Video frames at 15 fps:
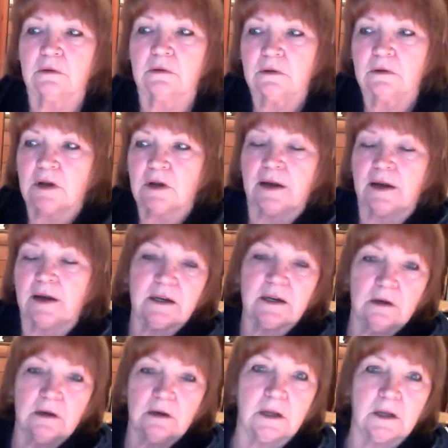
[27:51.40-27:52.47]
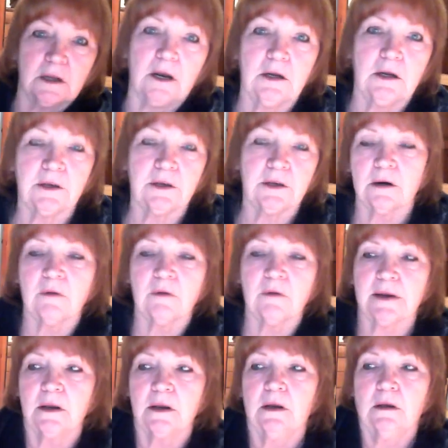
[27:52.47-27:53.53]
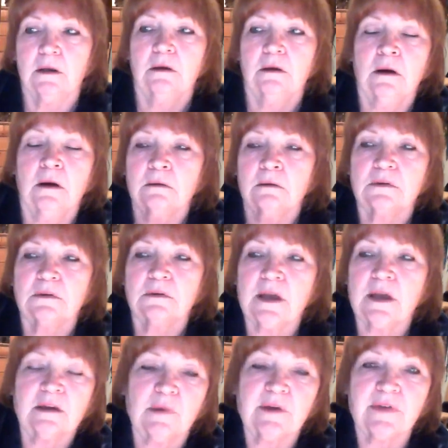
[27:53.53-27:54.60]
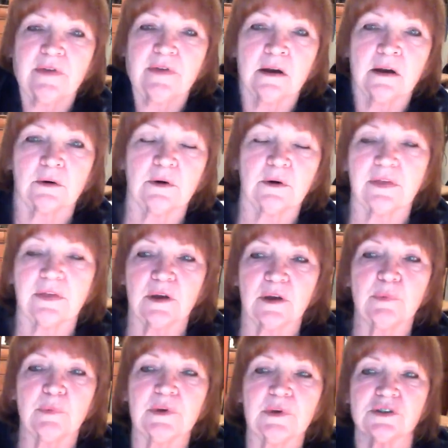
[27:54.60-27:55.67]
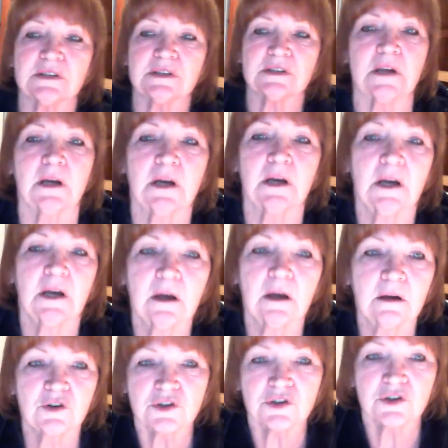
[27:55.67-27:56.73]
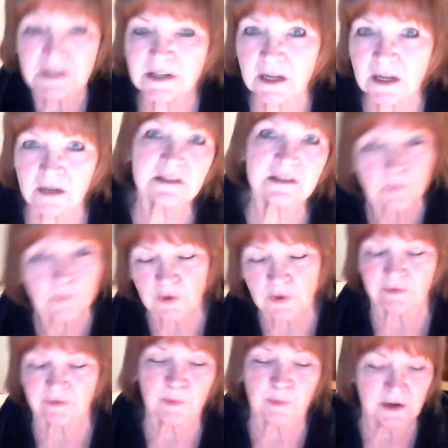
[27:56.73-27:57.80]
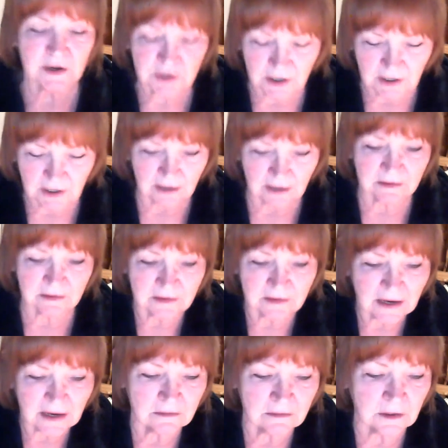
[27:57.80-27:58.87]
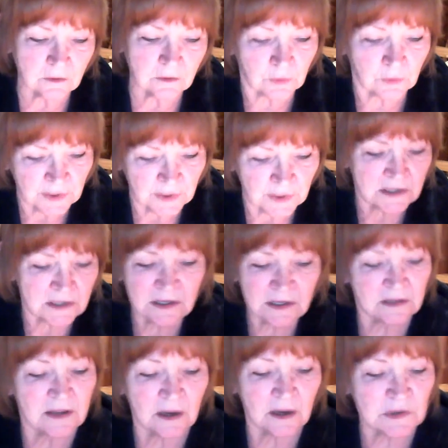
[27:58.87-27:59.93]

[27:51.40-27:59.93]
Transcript: guided a little. Like not taken by the hand or anything, but just she just needed some more information. And the reason I did that was